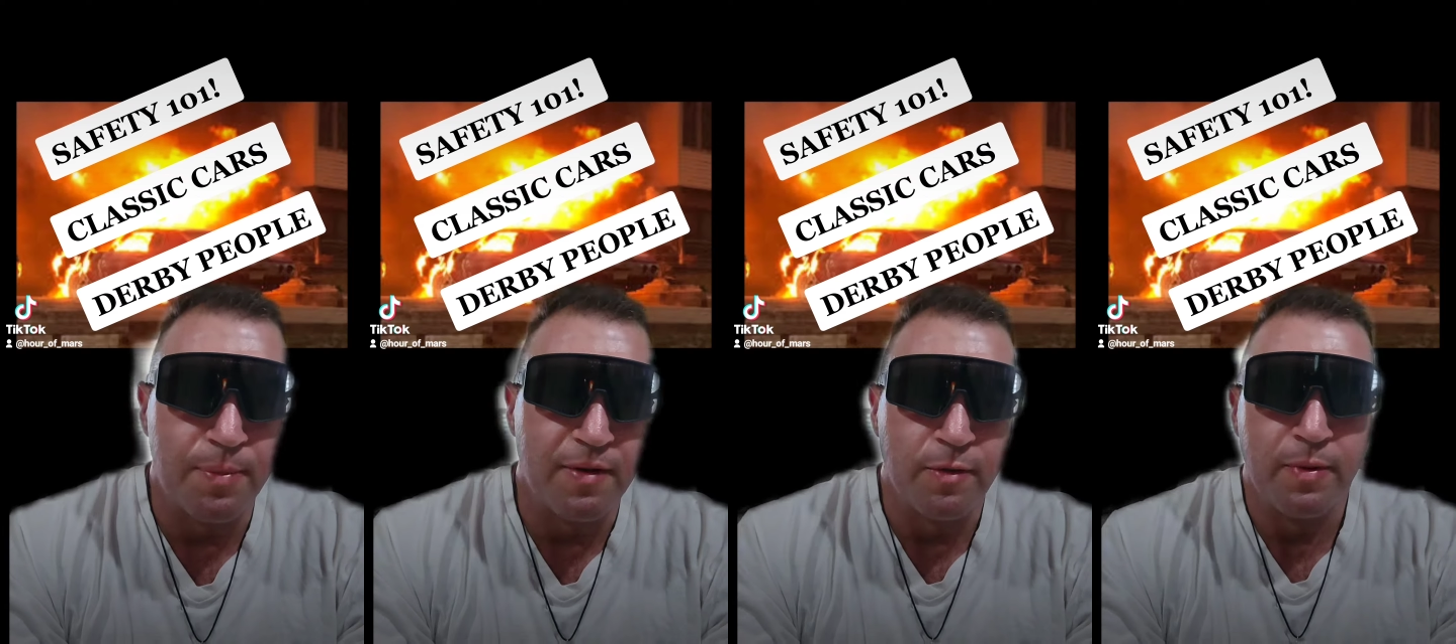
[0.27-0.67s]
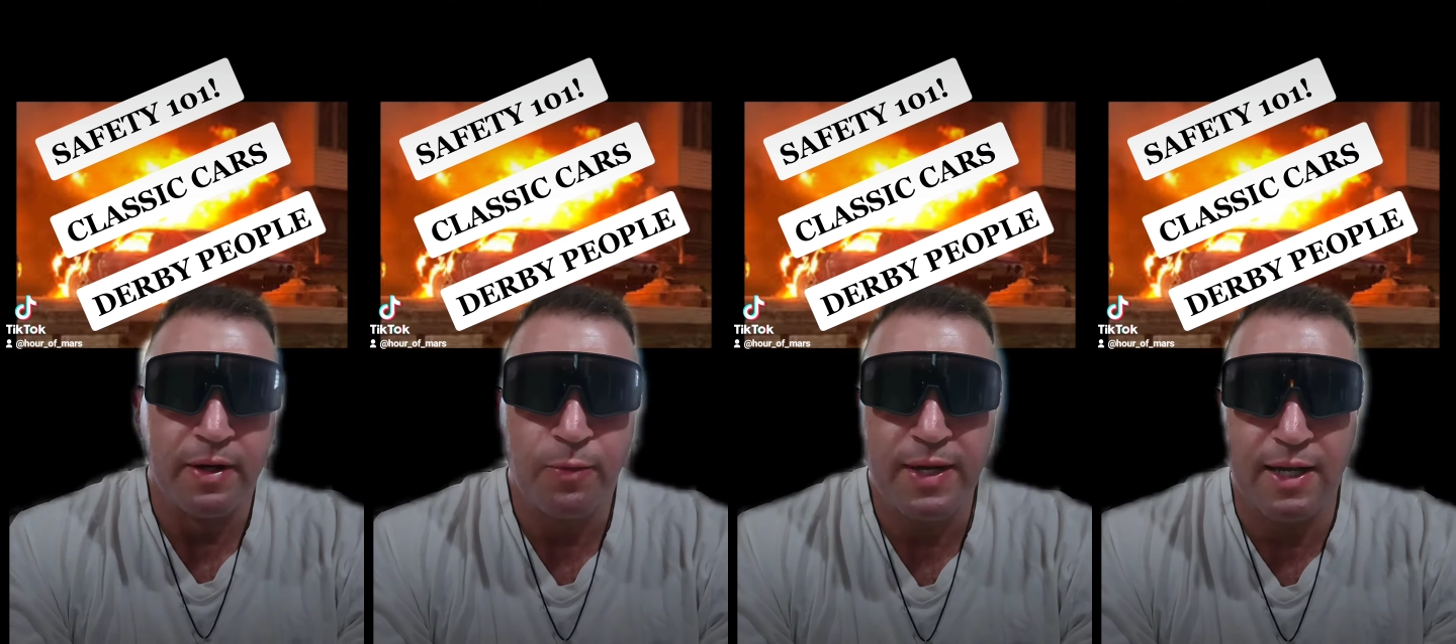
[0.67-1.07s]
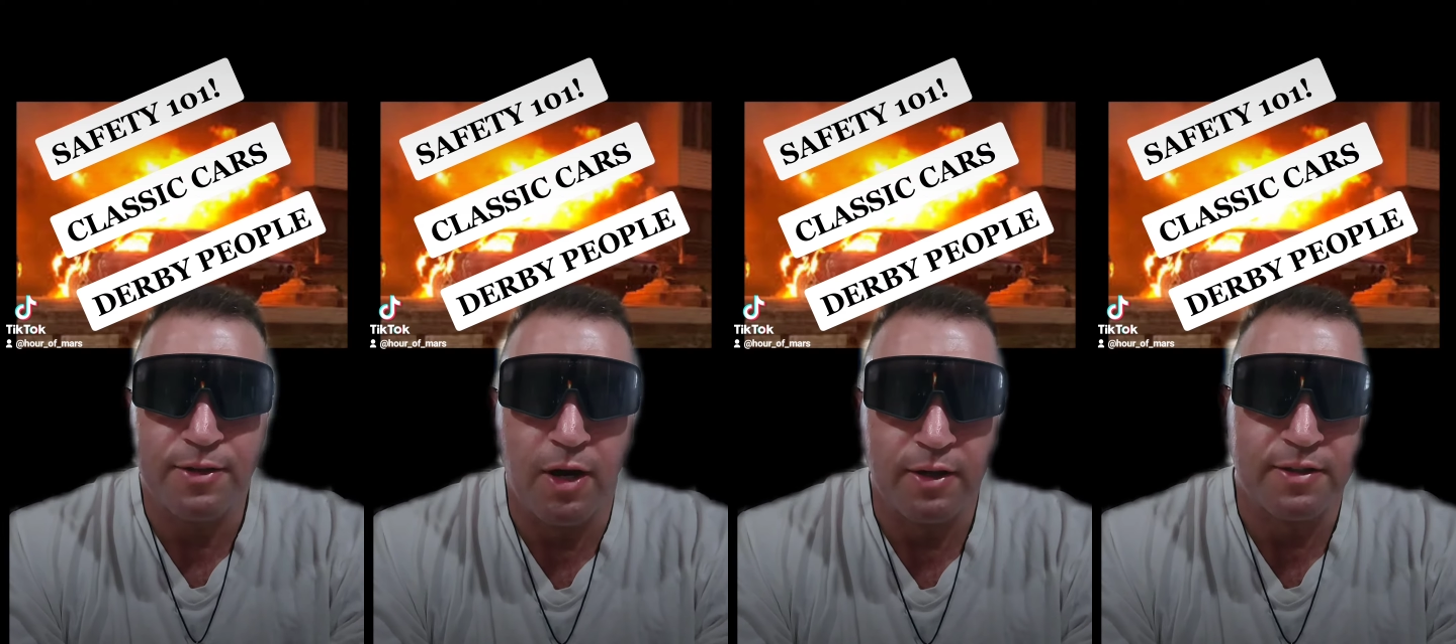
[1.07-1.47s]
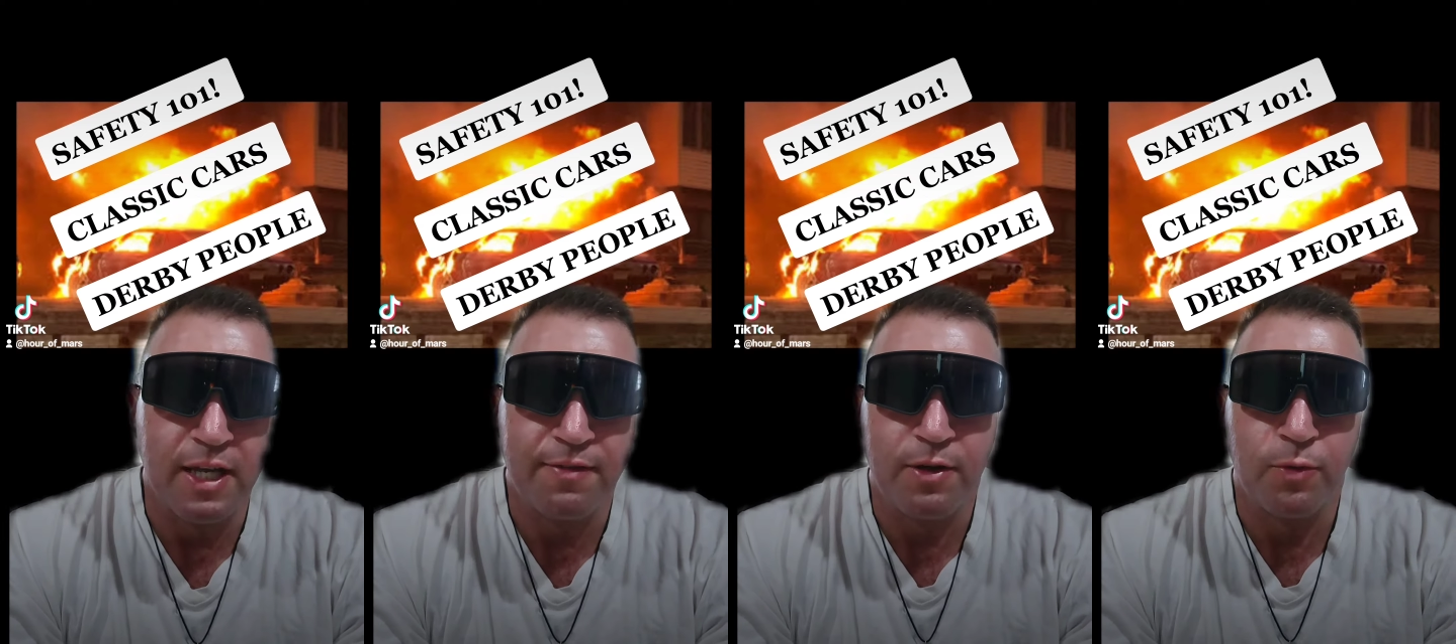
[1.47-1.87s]
up, everybody. We got to talk
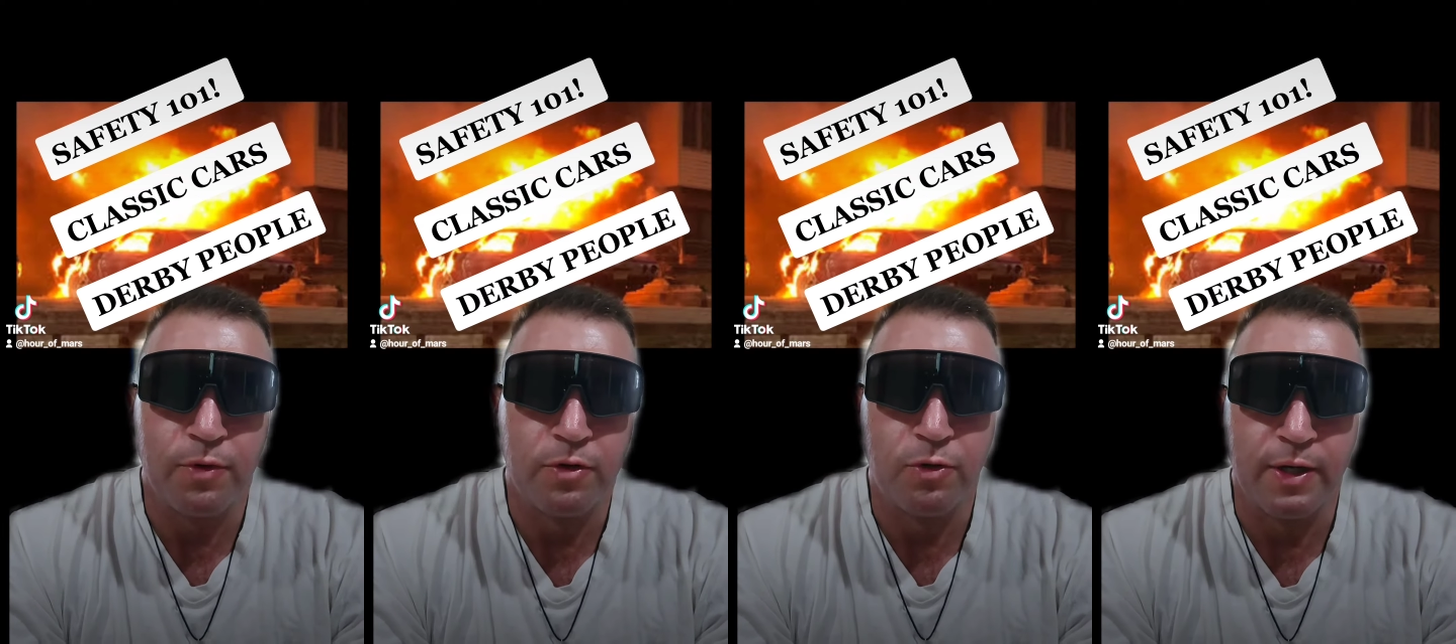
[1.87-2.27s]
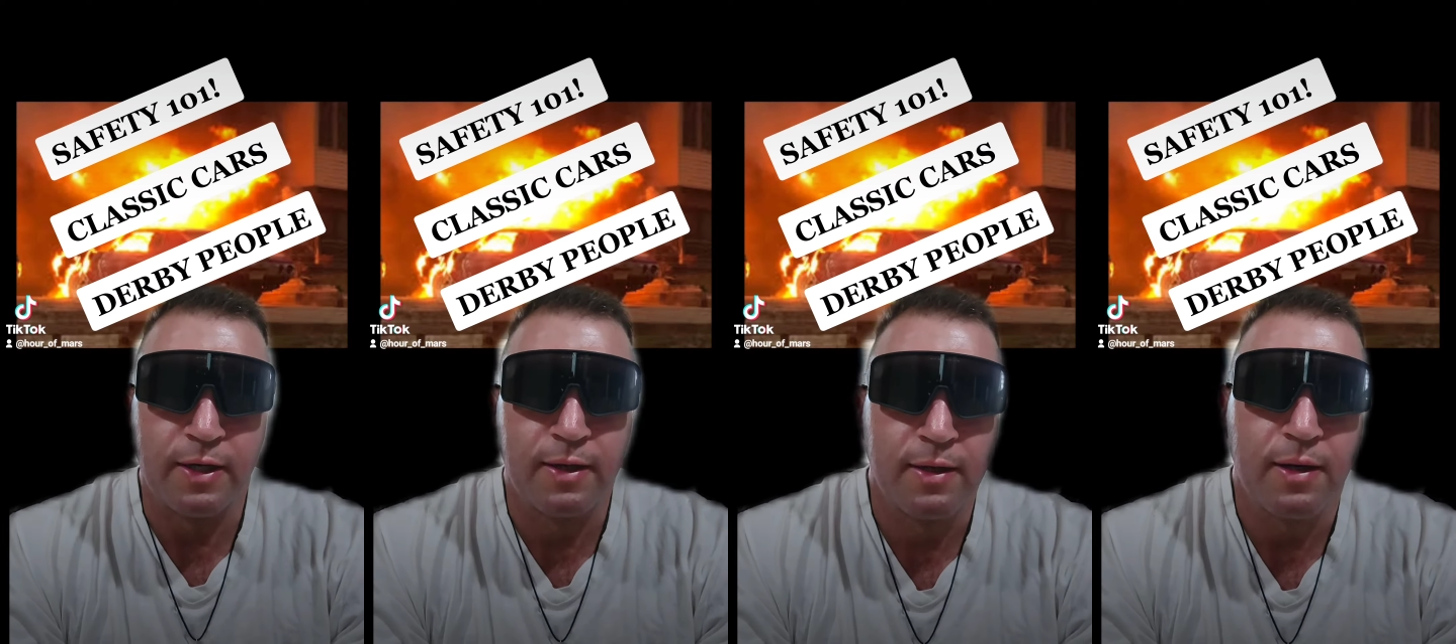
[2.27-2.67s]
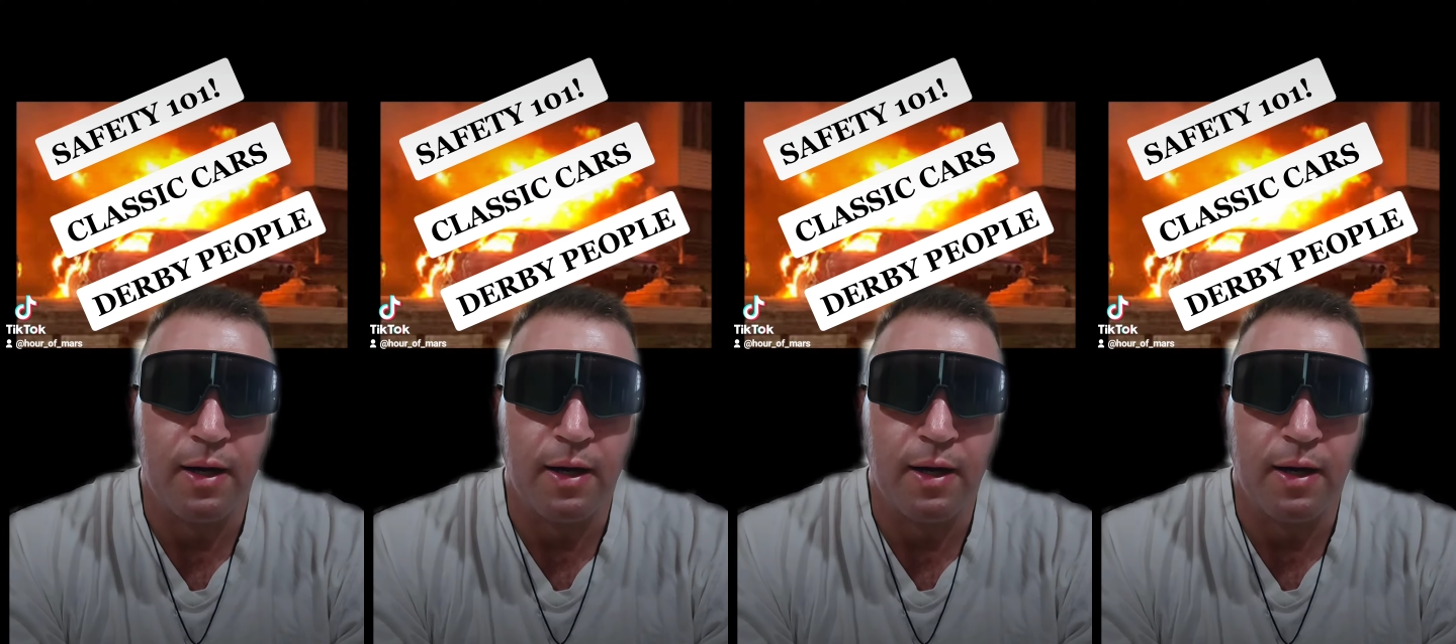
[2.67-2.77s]
safety real quick.